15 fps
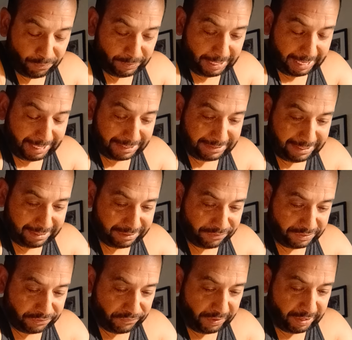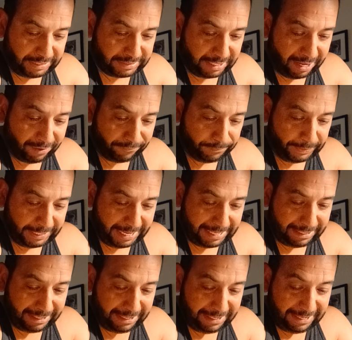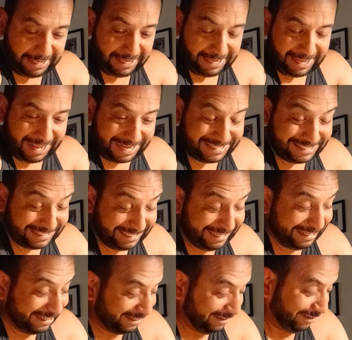And like I said, it's very tough, but I see it,